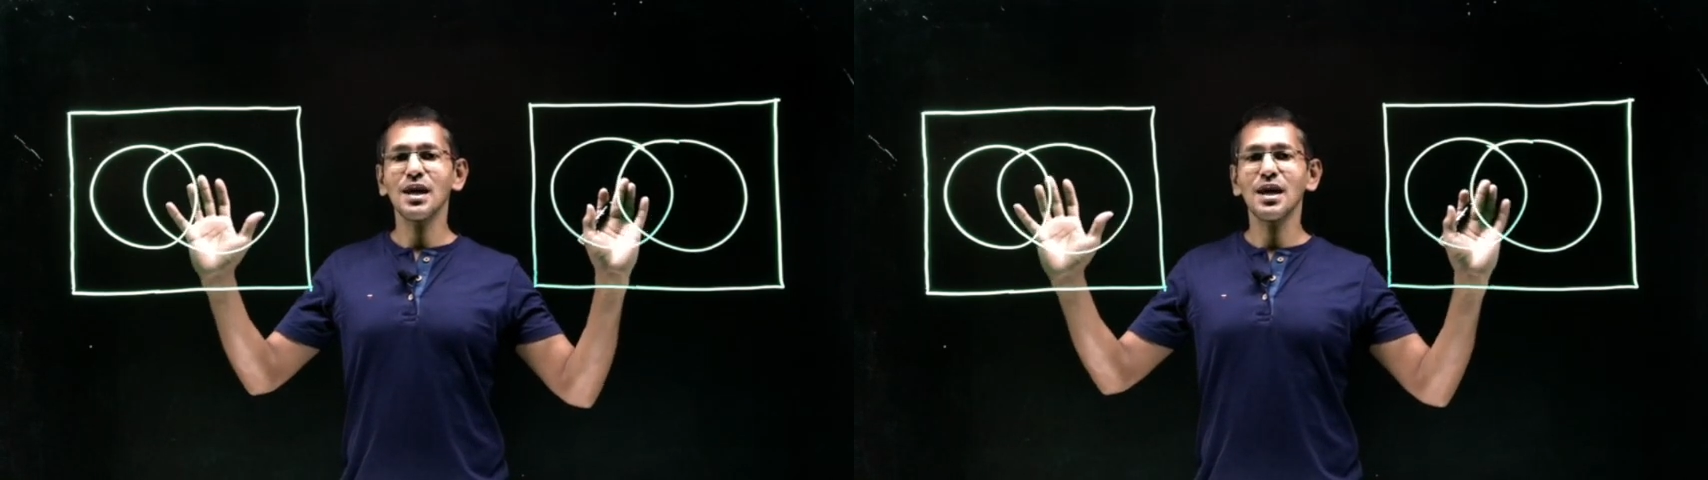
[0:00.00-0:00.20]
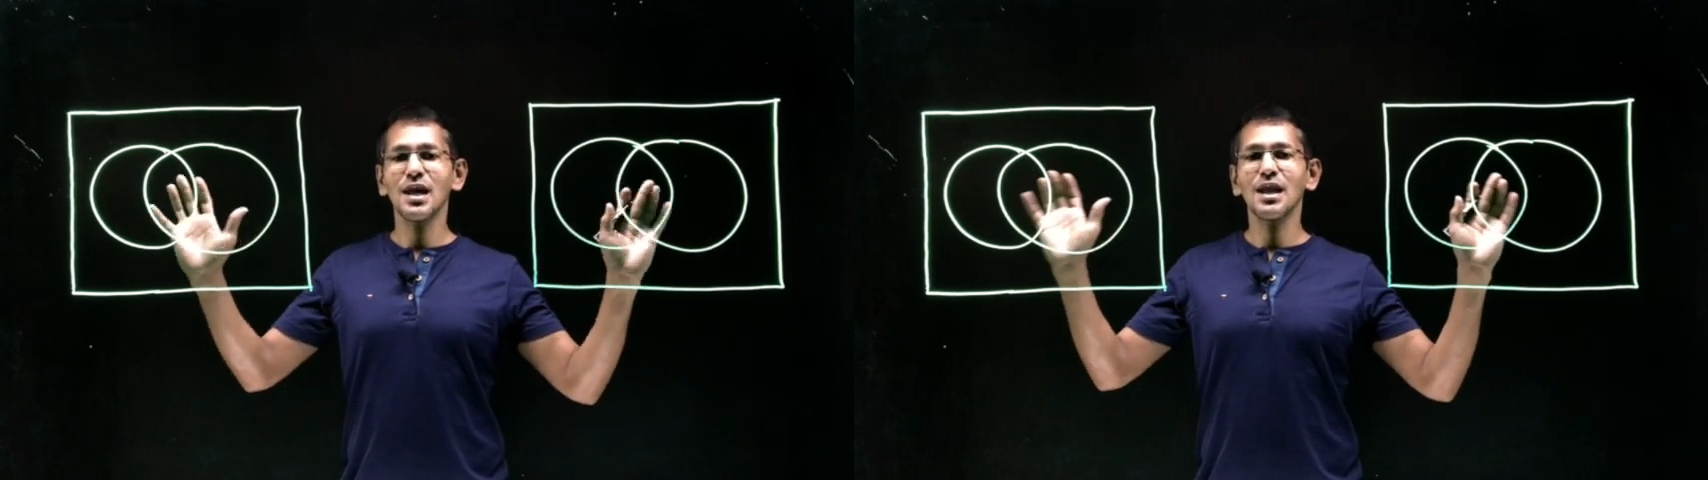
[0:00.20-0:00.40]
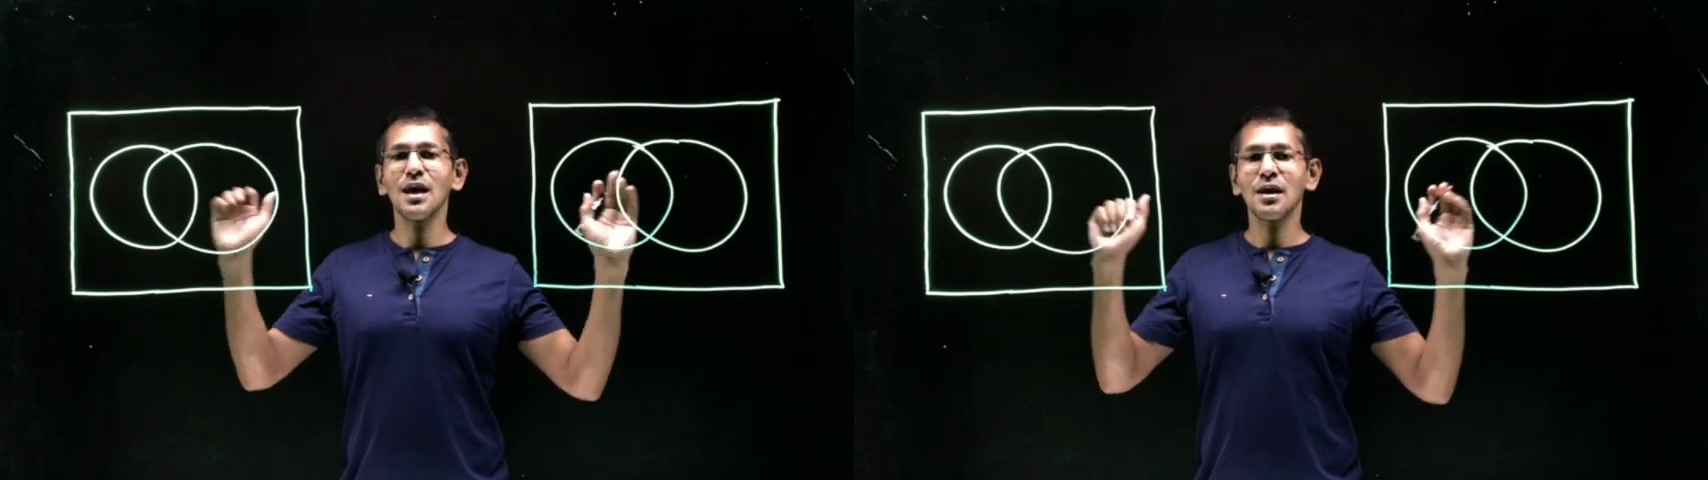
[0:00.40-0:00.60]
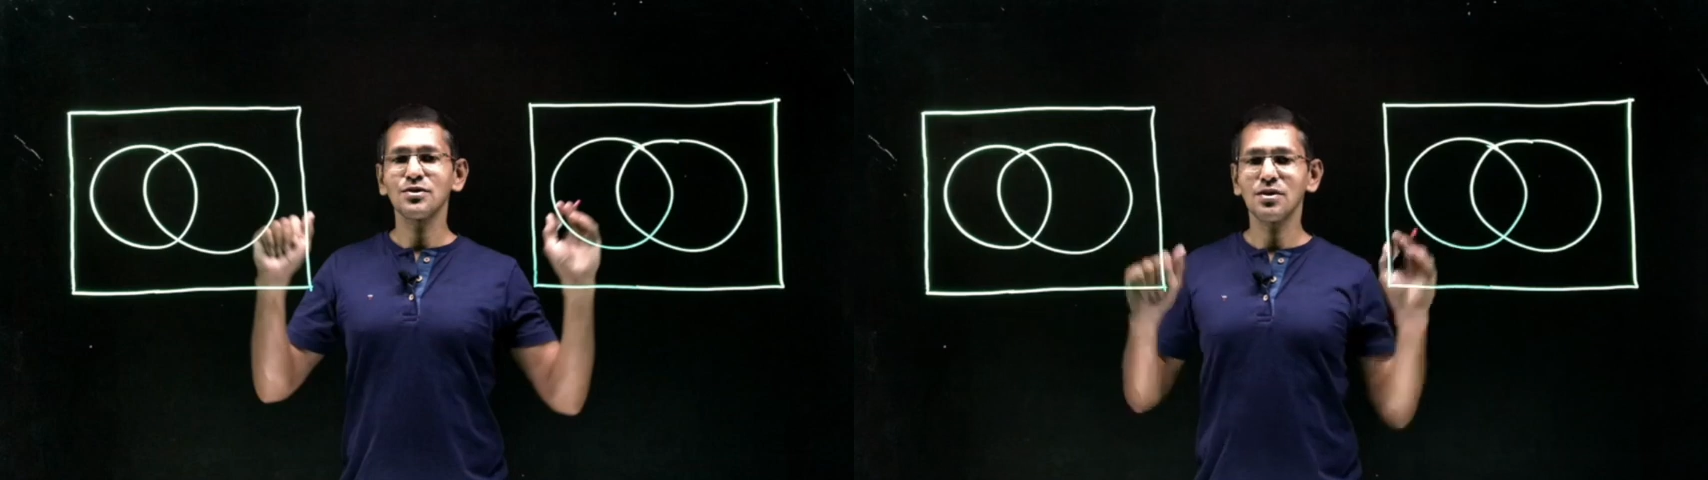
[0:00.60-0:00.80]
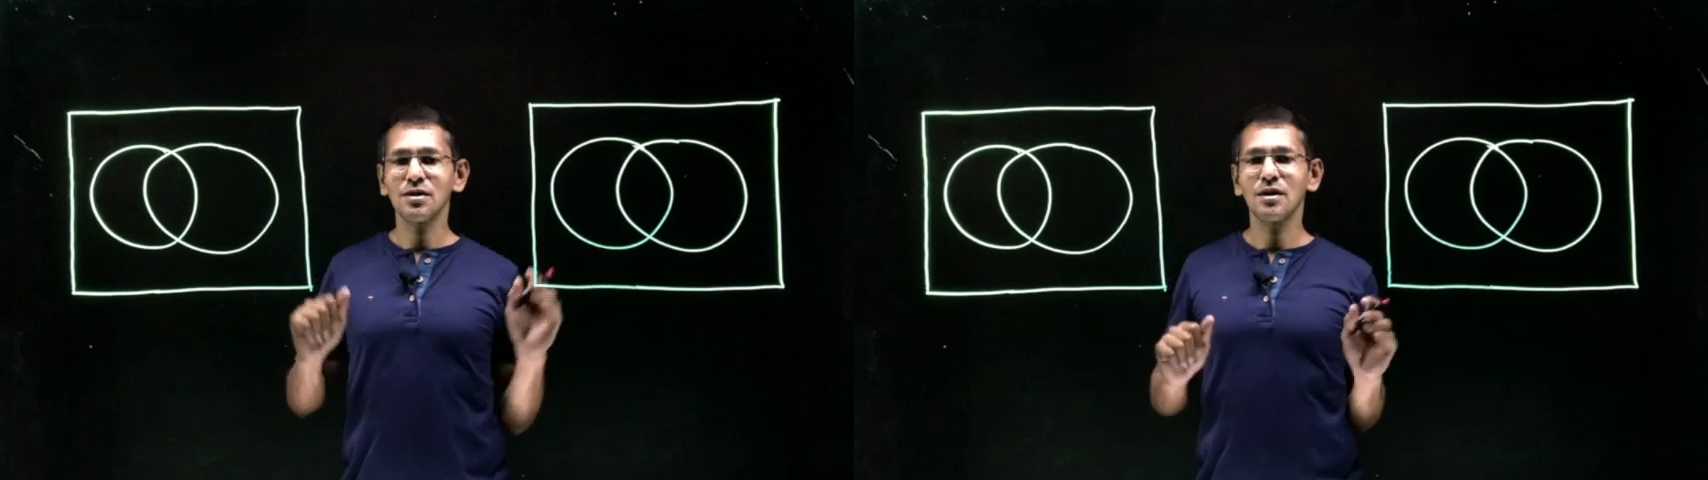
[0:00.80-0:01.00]
in
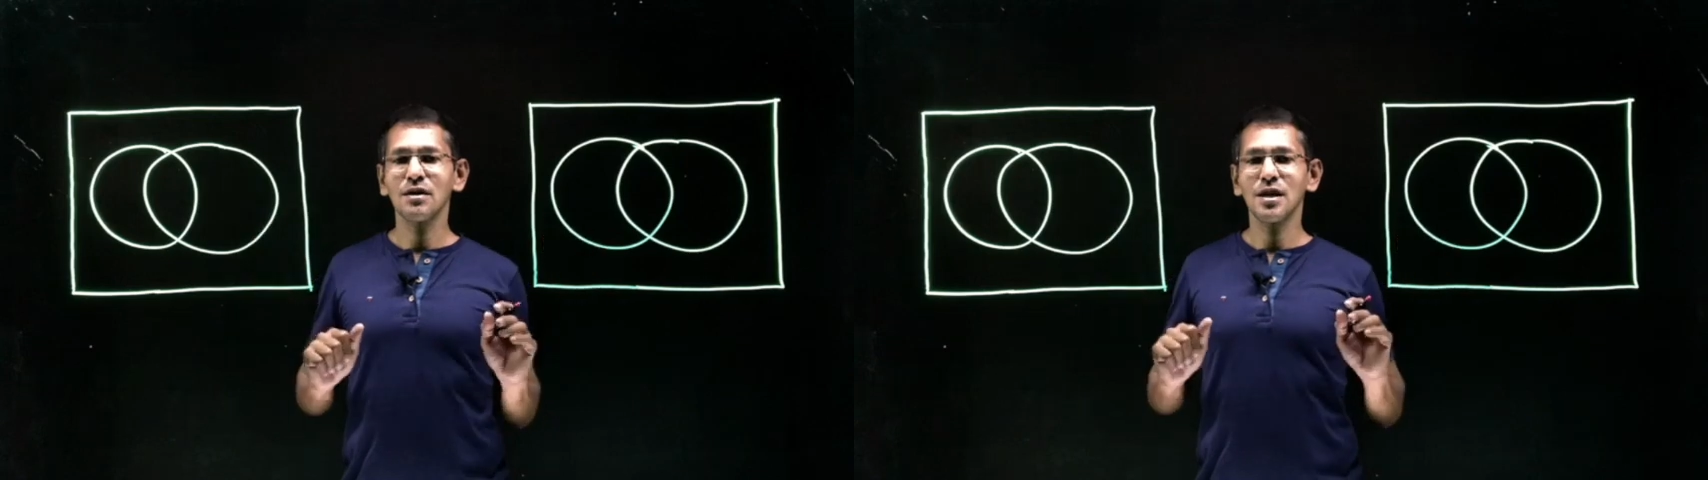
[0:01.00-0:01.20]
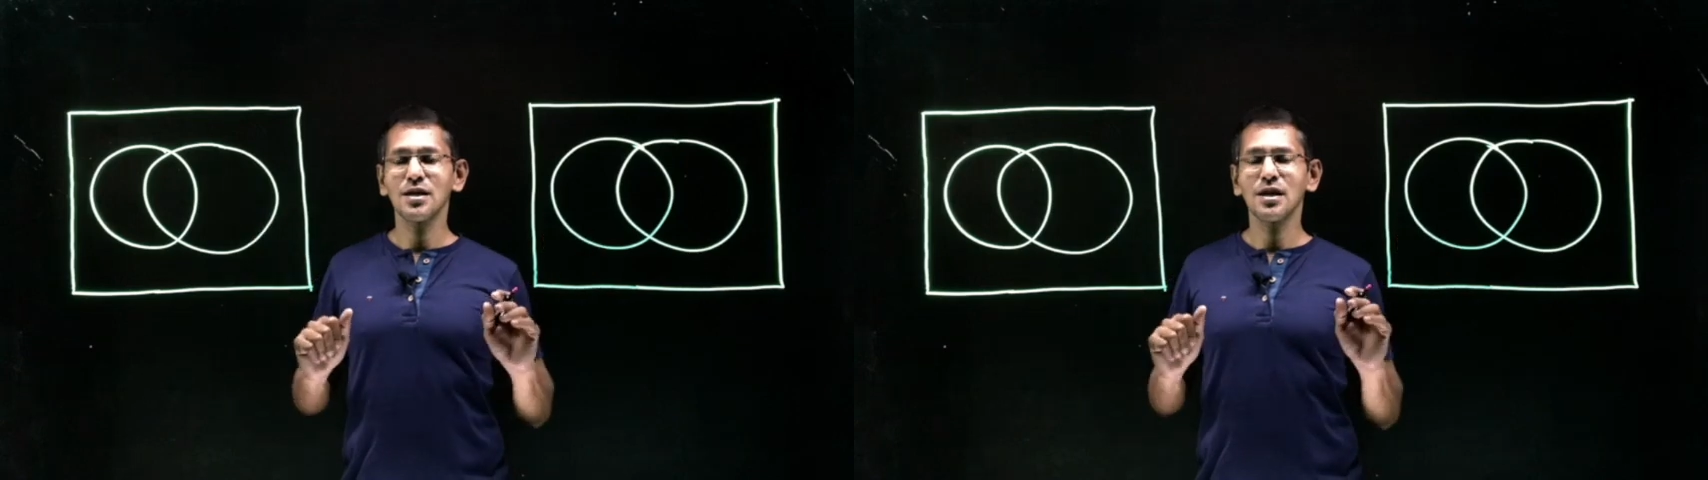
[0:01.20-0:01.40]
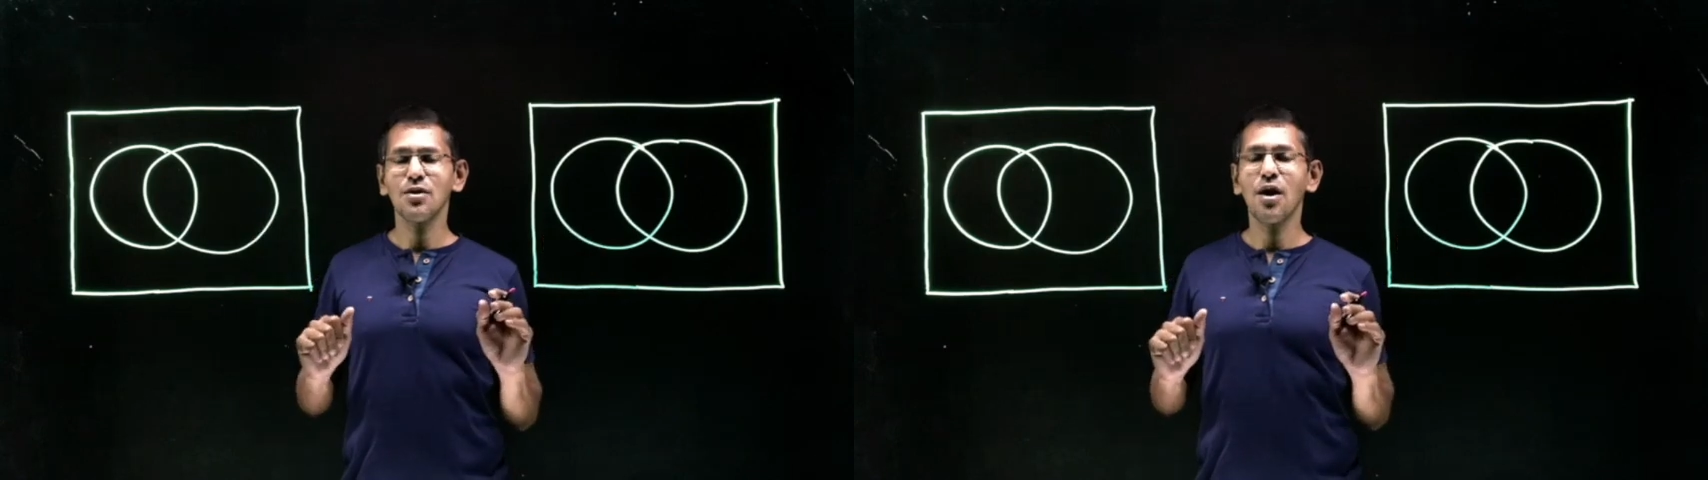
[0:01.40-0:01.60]
a